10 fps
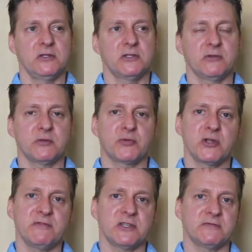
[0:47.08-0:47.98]
So in the
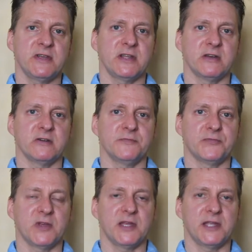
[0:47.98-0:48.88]
previous video,
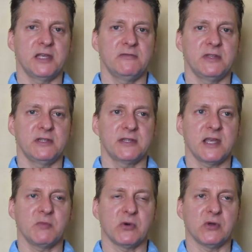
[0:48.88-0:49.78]
I gave the
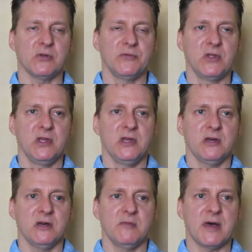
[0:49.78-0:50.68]
example
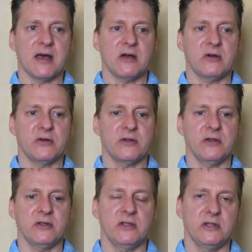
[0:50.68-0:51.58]
about, you
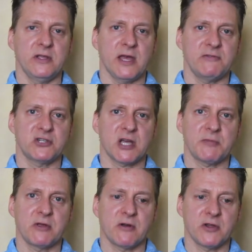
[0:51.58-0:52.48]
have your
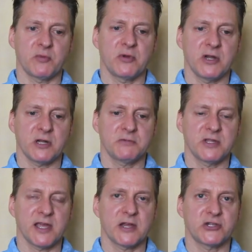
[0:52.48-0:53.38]
shopping cart, you bring it up to
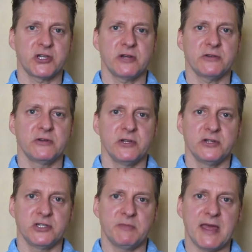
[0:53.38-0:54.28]
the cashier,
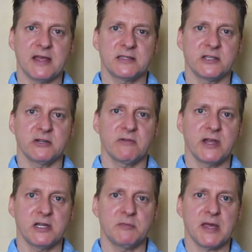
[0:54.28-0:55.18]
she bags it, you're
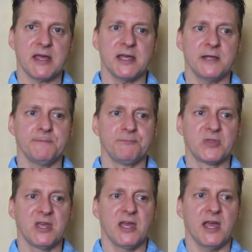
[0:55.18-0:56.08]
ready to pay,
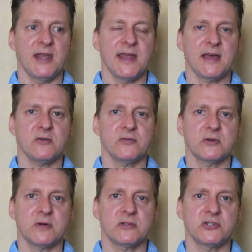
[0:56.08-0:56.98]
and now the
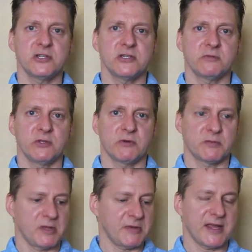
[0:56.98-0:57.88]
question is, well, do you want
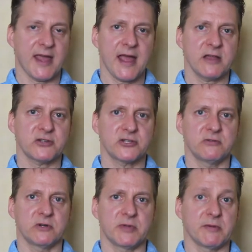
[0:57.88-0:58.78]
to pay by cash? Do
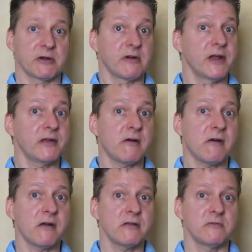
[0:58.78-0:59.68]
you want to pay by credit
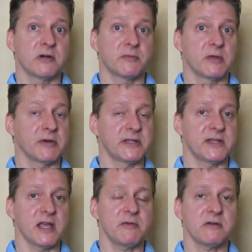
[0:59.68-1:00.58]
card? Do you want to pay by
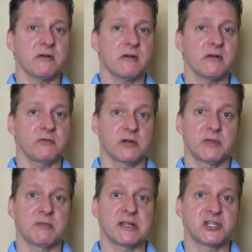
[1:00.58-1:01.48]
debit card? Do you want
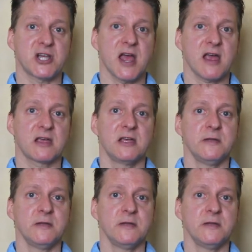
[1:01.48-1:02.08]
to pay by check?